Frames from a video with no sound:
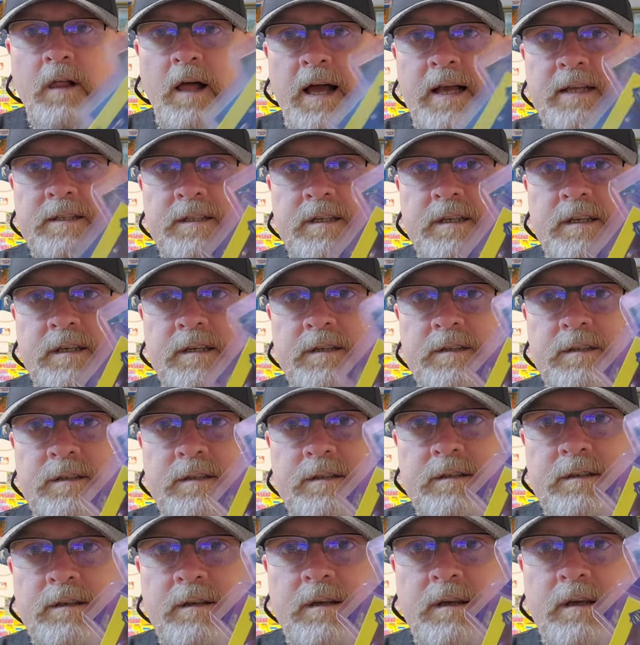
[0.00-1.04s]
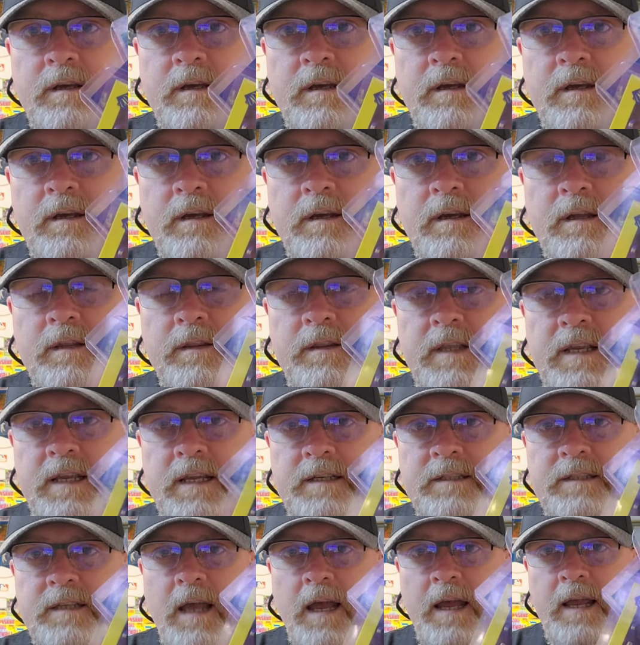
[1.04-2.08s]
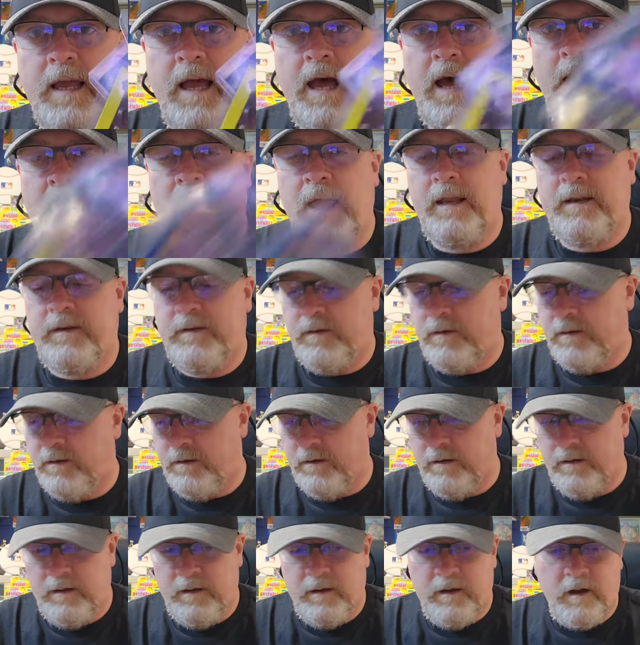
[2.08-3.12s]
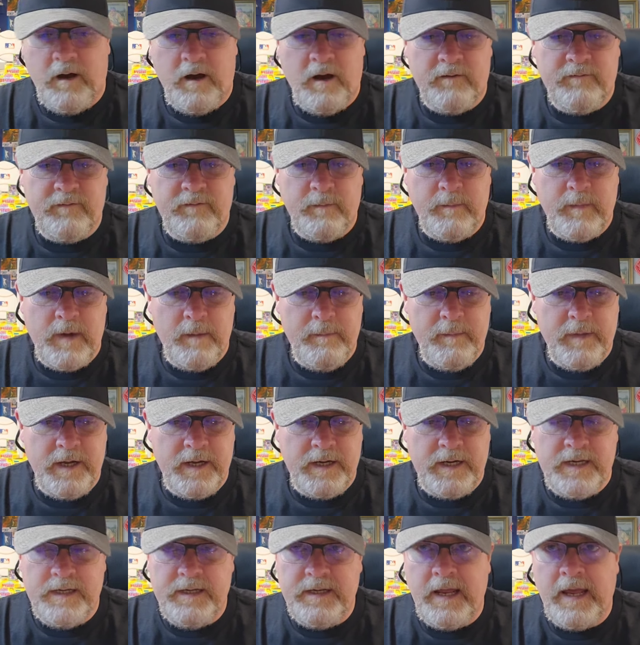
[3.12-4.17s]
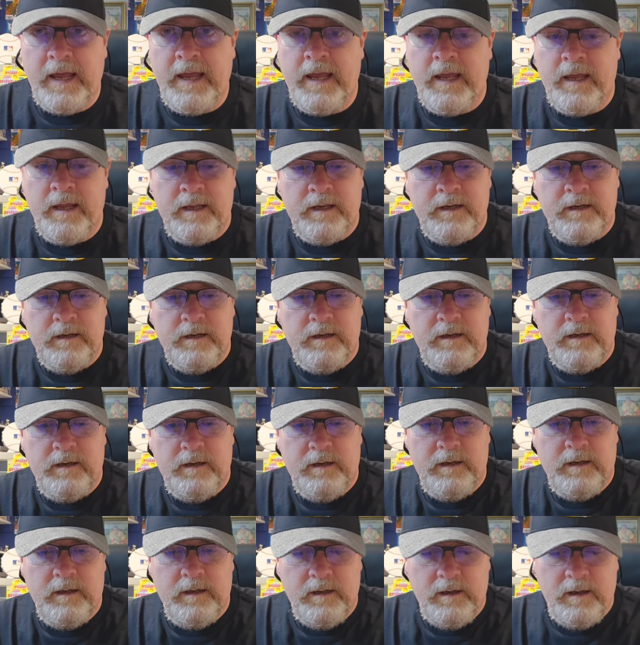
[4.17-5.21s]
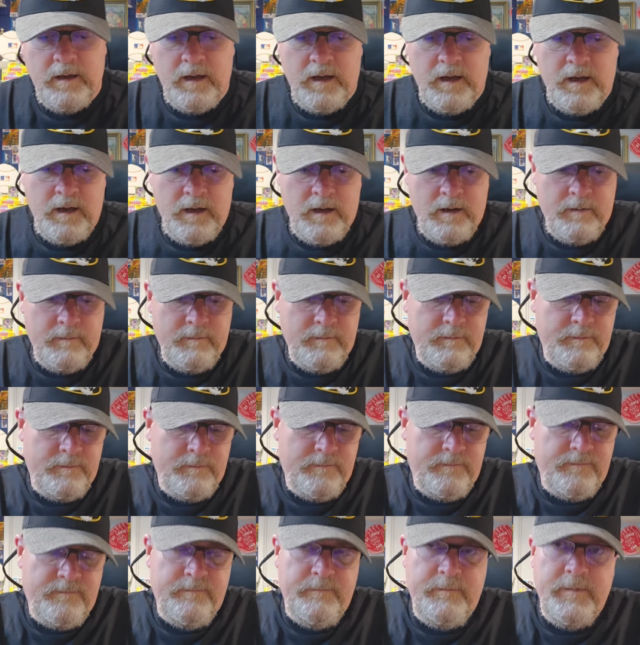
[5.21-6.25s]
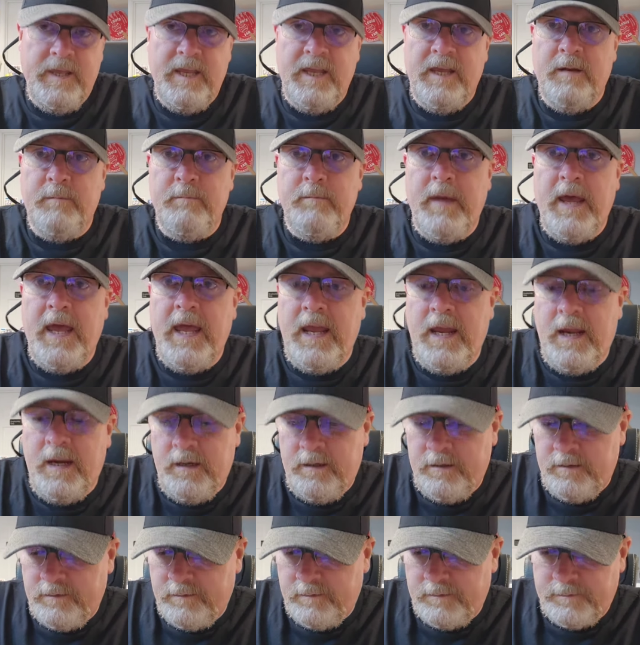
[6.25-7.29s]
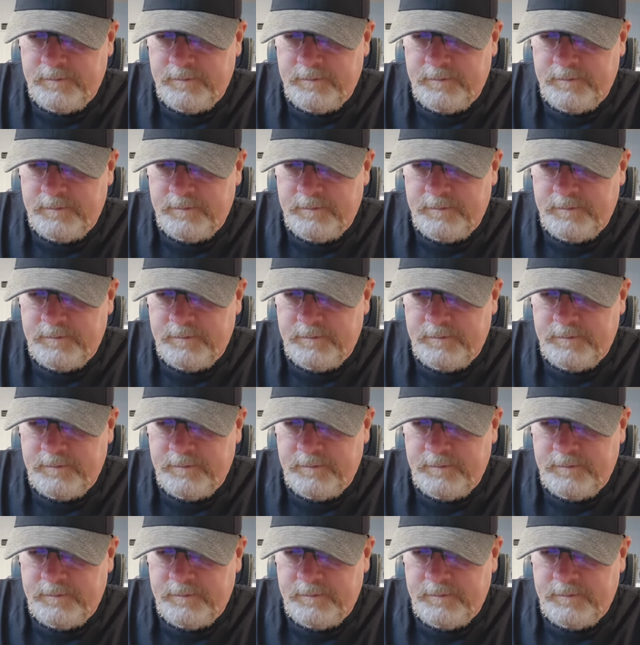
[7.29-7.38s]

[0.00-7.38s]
Classics. These I got off of my buddy Dan in Maine.